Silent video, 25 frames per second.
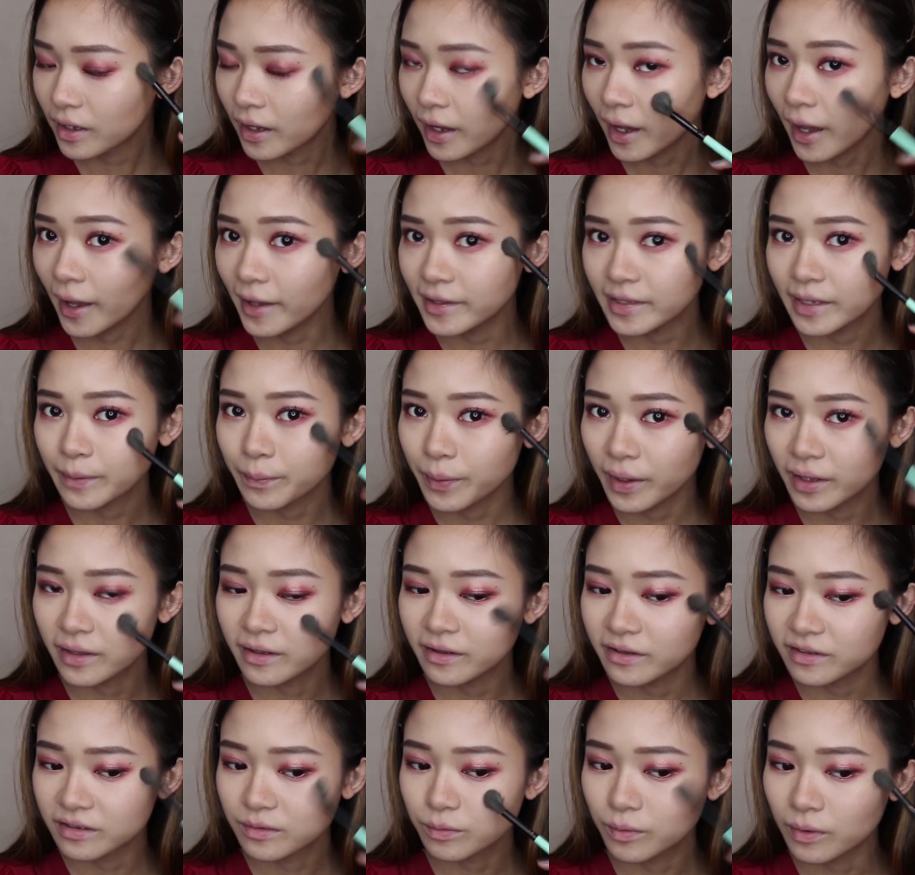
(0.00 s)
a highlight
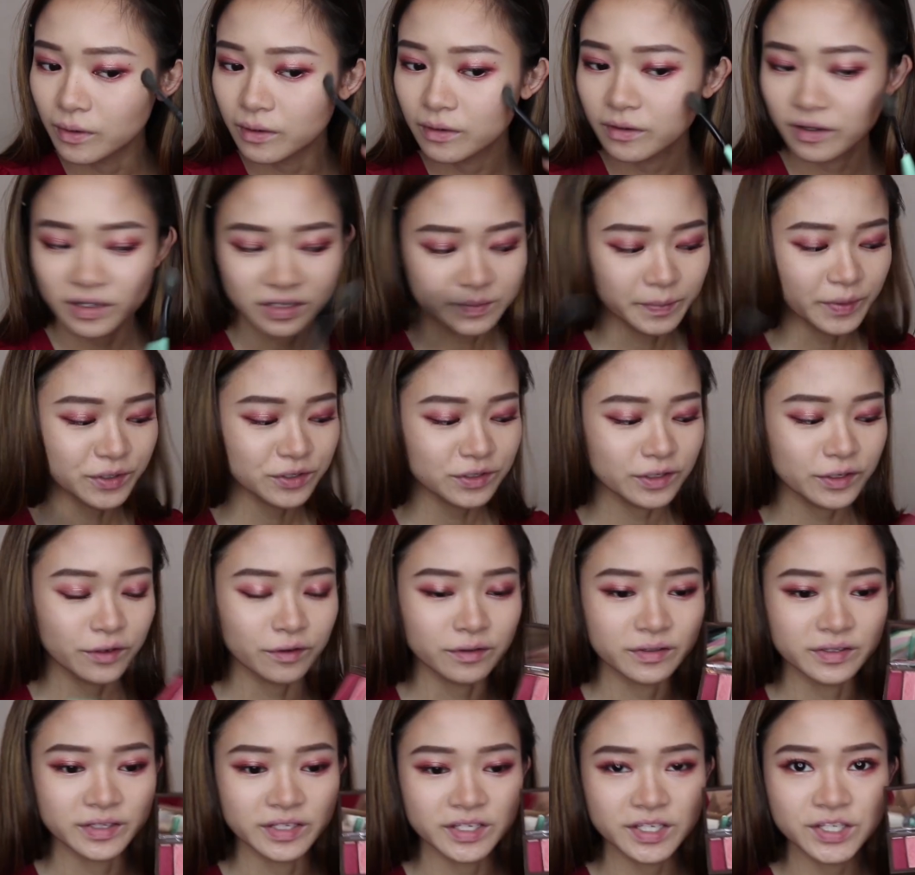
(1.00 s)
palette as well, especially
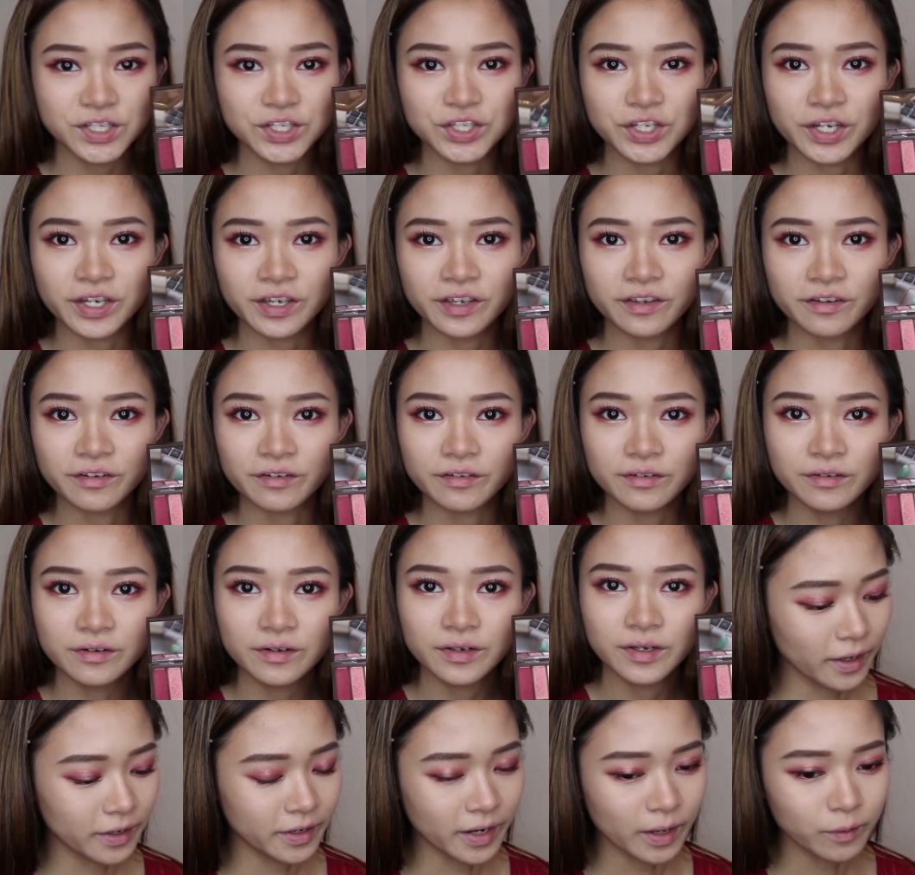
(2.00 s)
on this shade here.
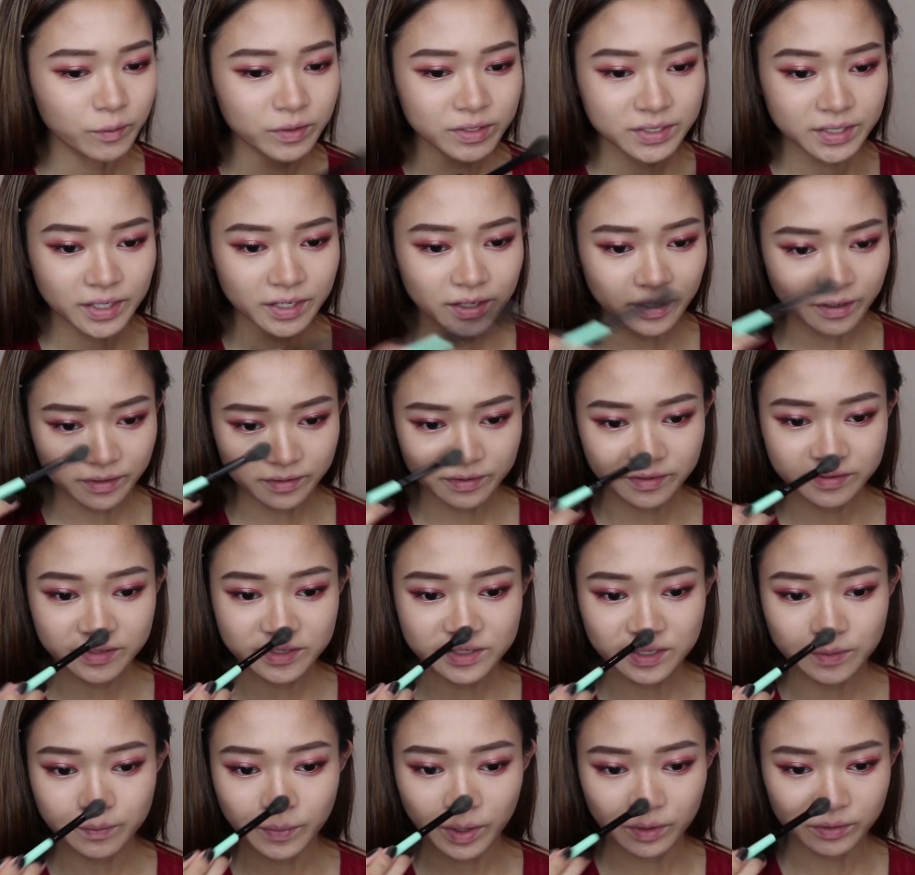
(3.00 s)
And I would say that this
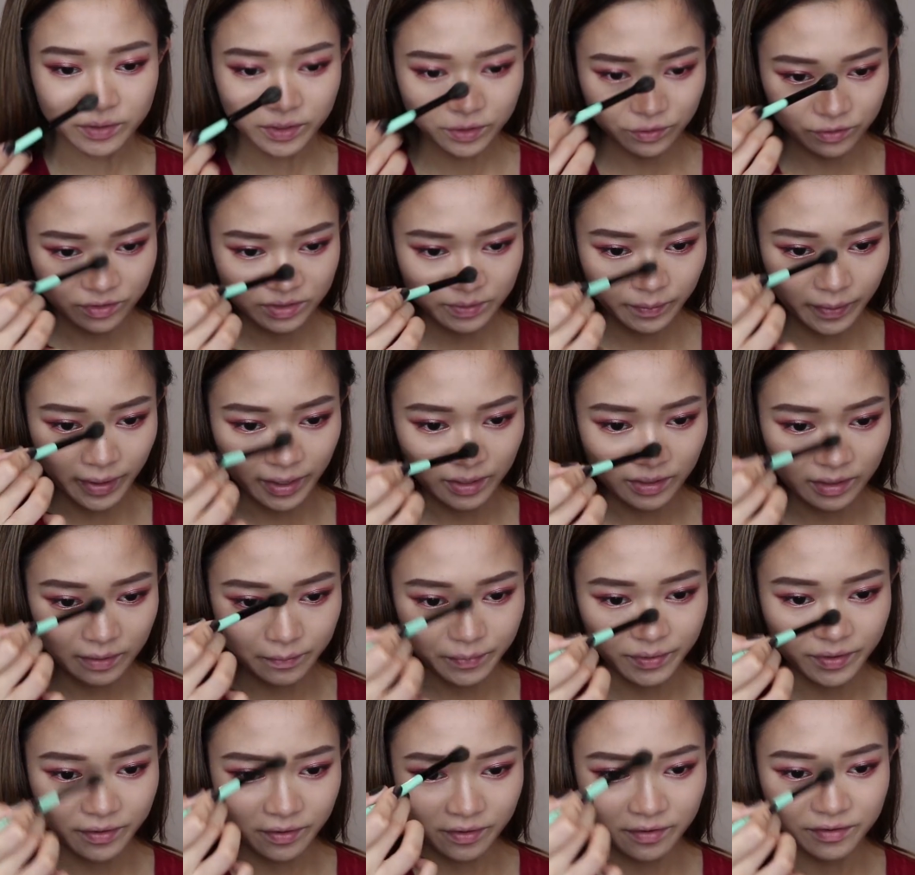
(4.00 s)
is a multi-use
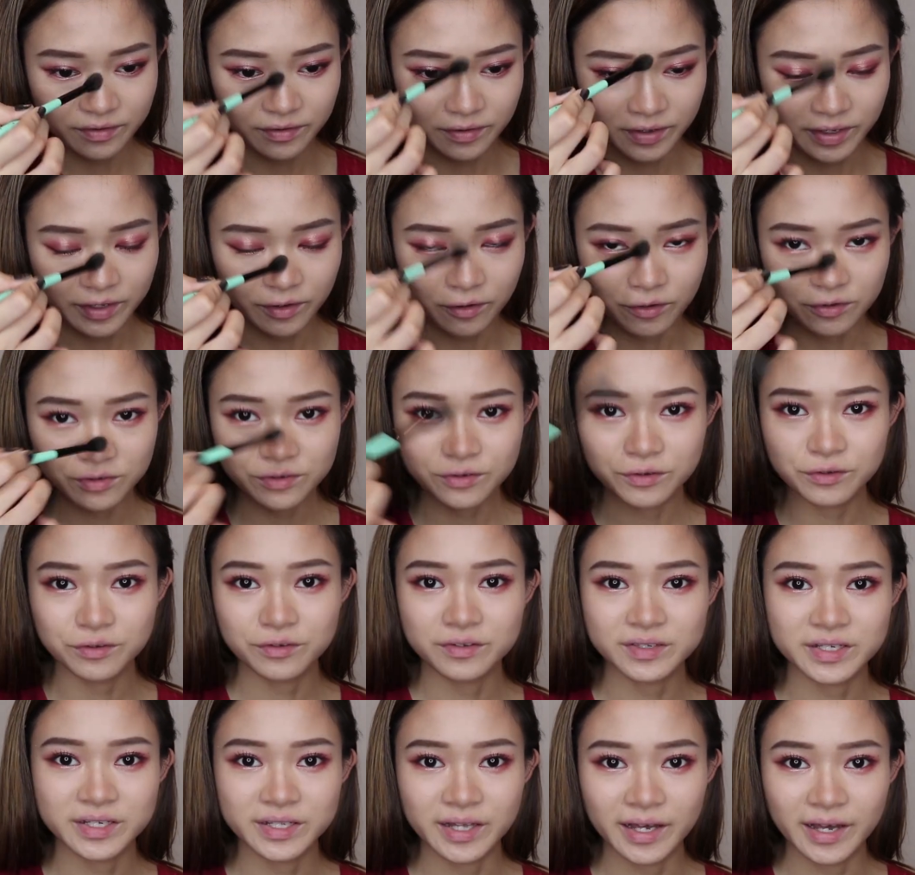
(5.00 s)
palette because you can also
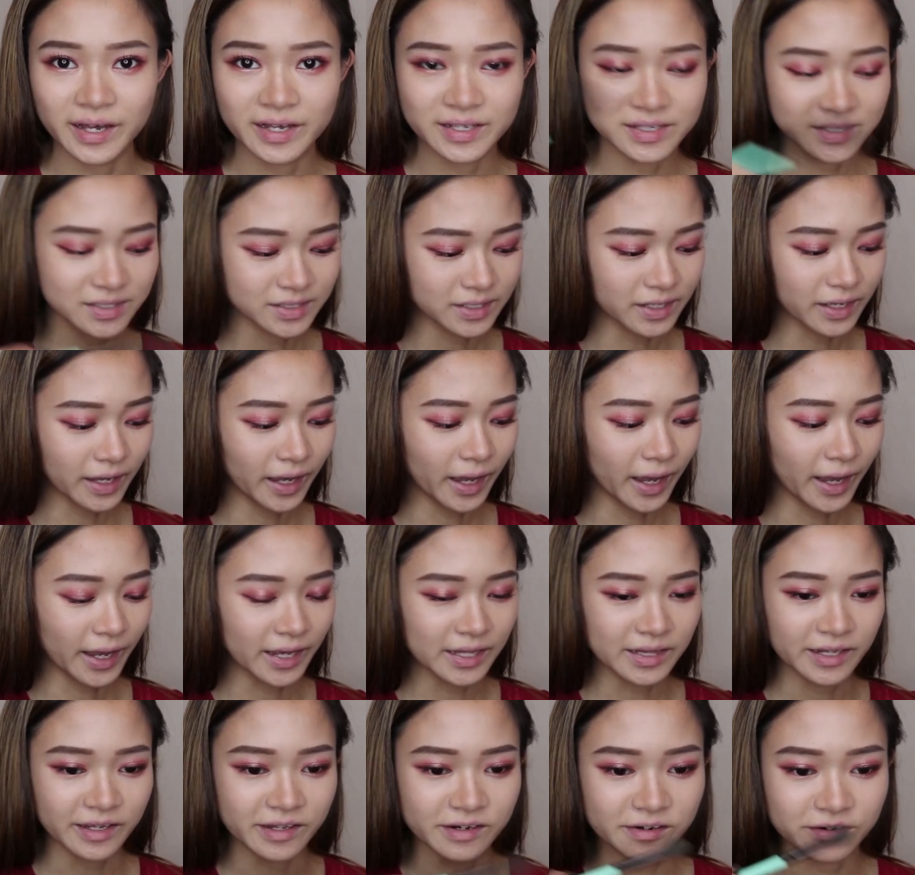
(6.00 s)
use it as a
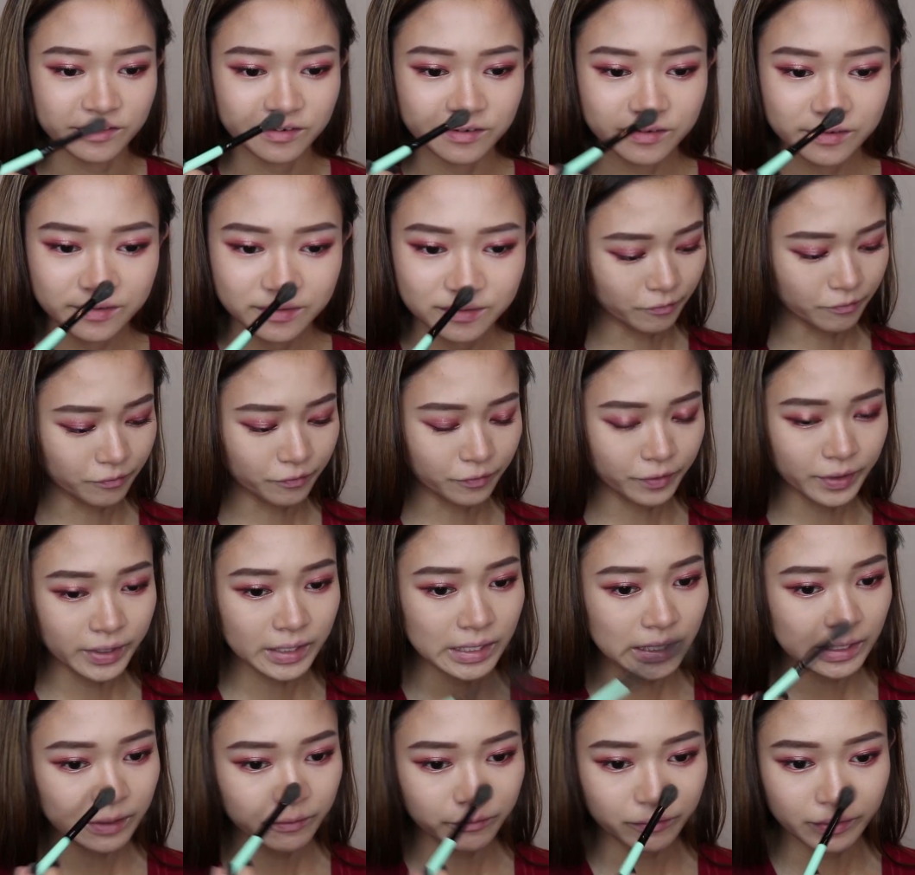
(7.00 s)
highlighter.
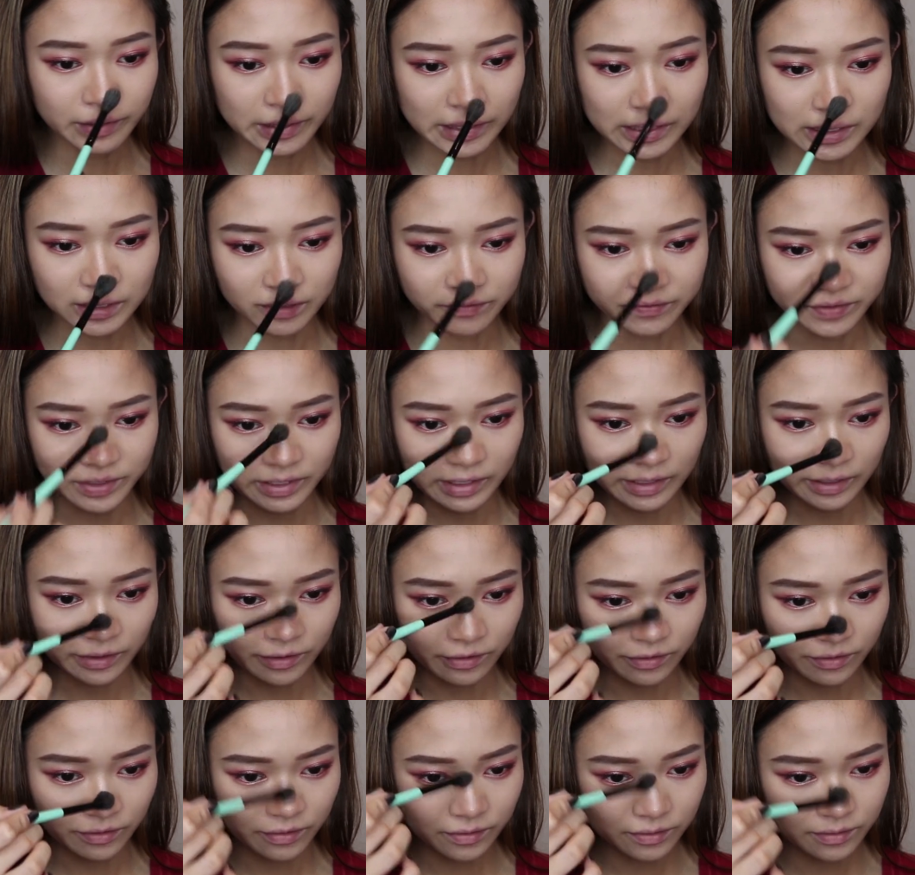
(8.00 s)
Really, really love the
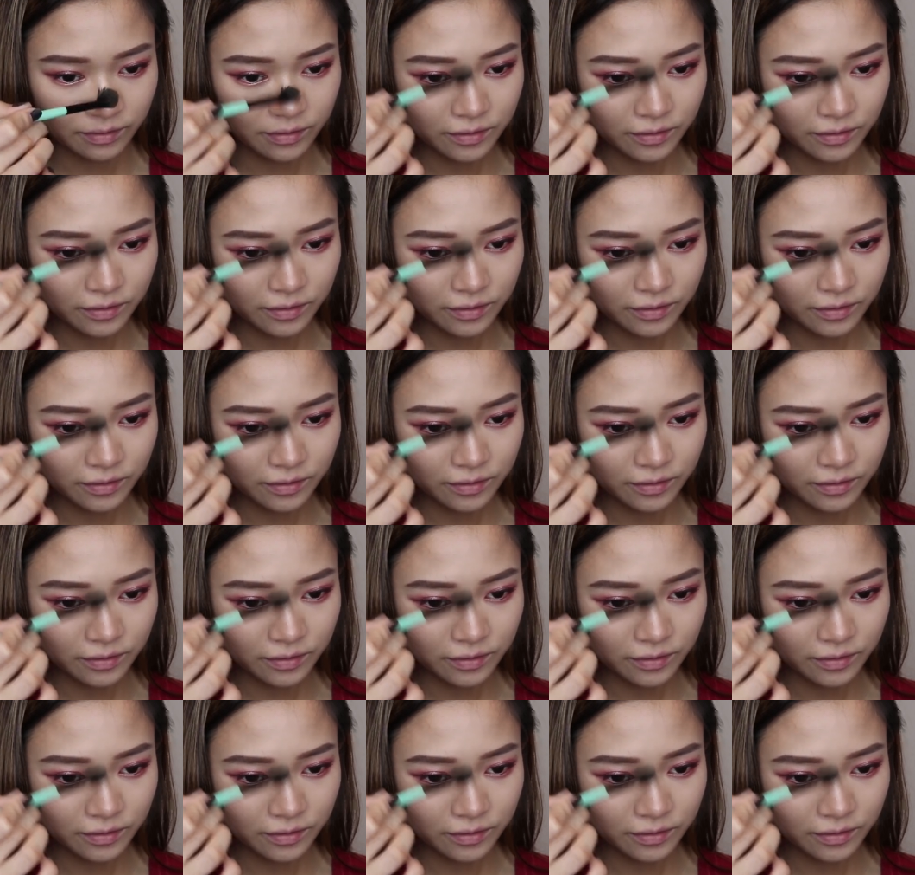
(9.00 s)
glitter.